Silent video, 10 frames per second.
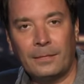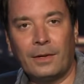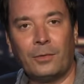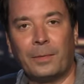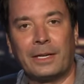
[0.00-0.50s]

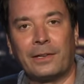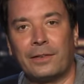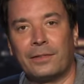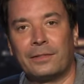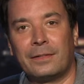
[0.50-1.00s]
oh my
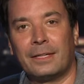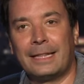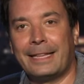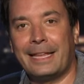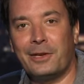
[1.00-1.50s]
goodness.
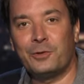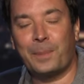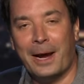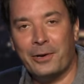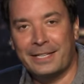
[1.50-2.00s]
They, they use
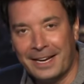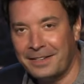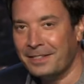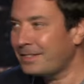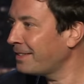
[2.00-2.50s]

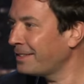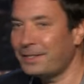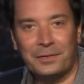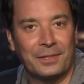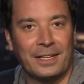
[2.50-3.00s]
pyrotechnics?
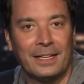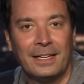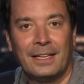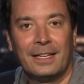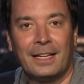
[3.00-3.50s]
Seriously.
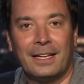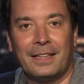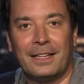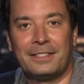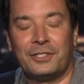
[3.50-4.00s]
Uh,
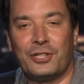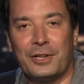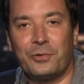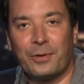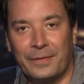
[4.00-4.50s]
it's a
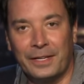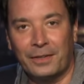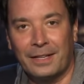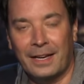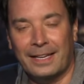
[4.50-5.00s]
gender reveal,
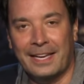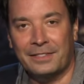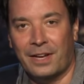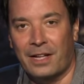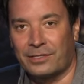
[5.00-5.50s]
not a KISS
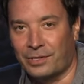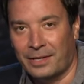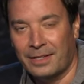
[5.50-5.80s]
concert.